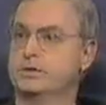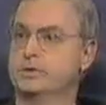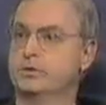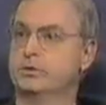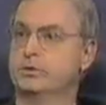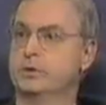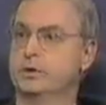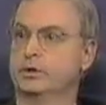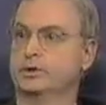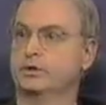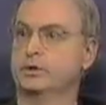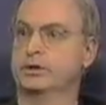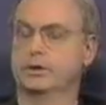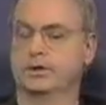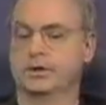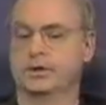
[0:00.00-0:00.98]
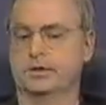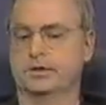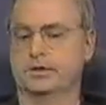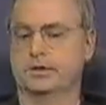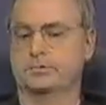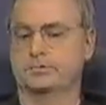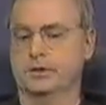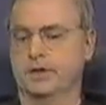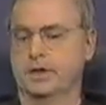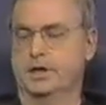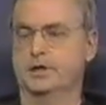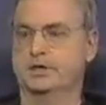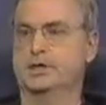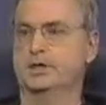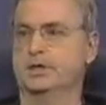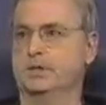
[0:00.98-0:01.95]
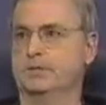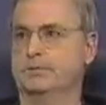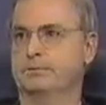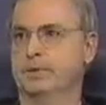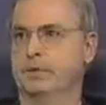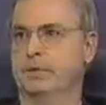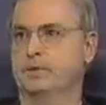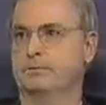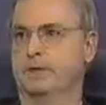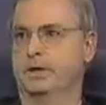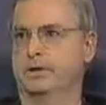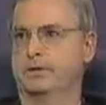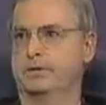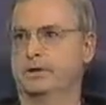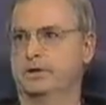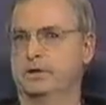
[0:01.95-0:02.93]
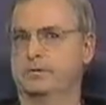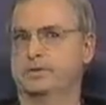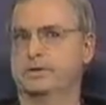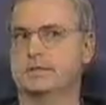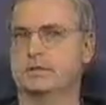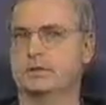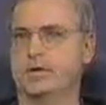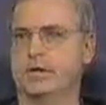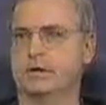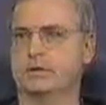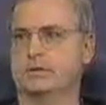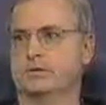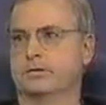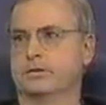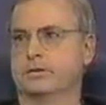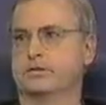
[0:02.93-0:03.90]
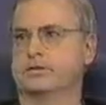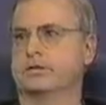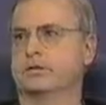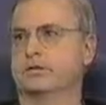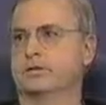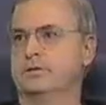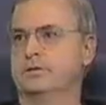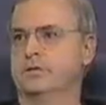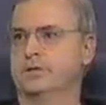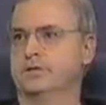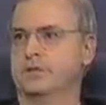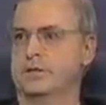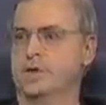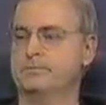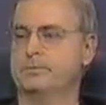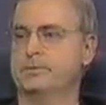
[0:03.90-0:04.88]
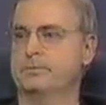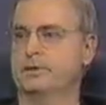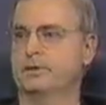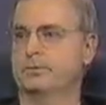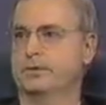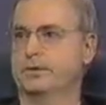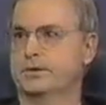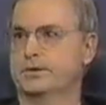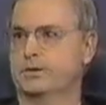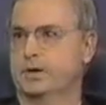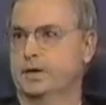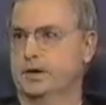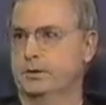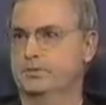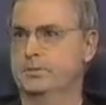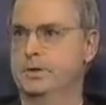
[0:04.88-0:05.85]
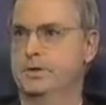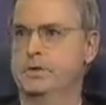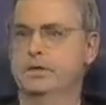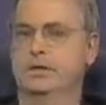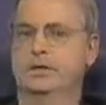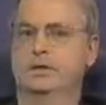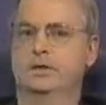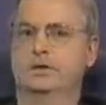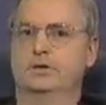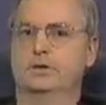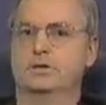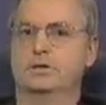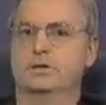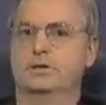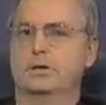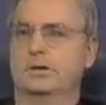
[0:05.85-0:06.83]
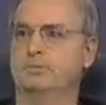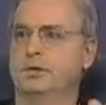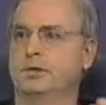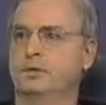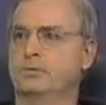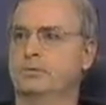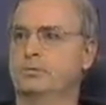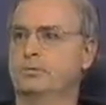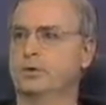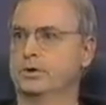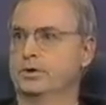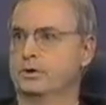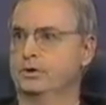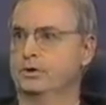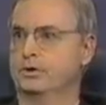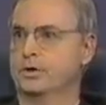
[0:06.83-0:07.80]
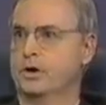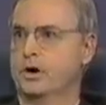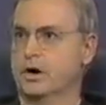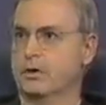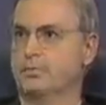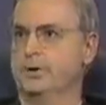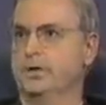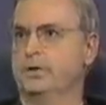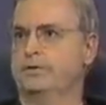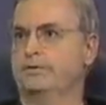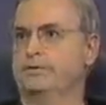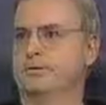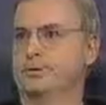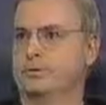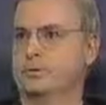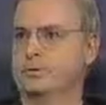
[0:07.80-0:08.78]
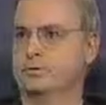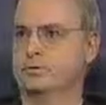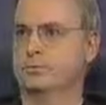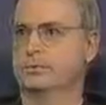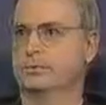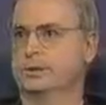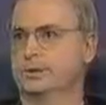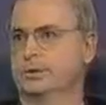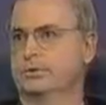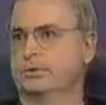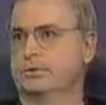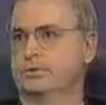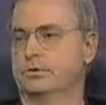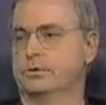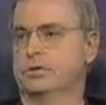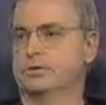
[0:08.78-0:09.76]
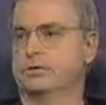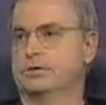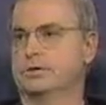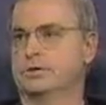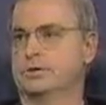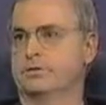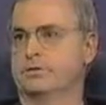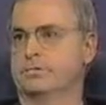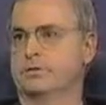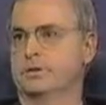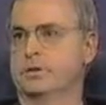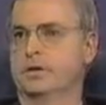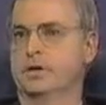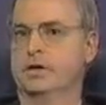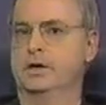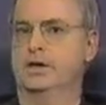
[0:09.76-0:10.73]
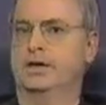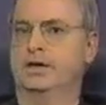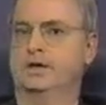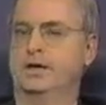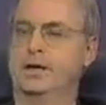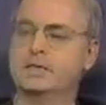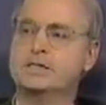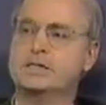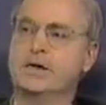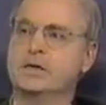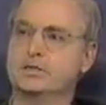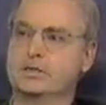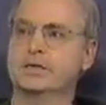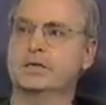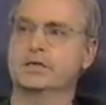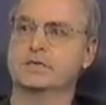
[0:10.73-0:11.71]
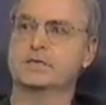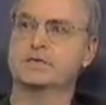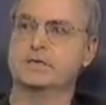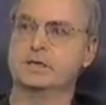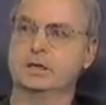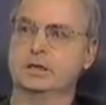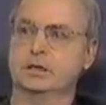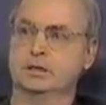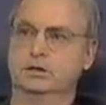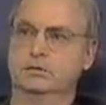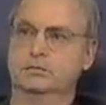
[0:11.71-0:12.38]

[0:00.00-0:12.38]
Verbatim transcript: New World Order that we're constantly reading about and that we see editorials in the New York Times about all the time, this coming New World Army for this New World Order and so forth, that is actually a sin.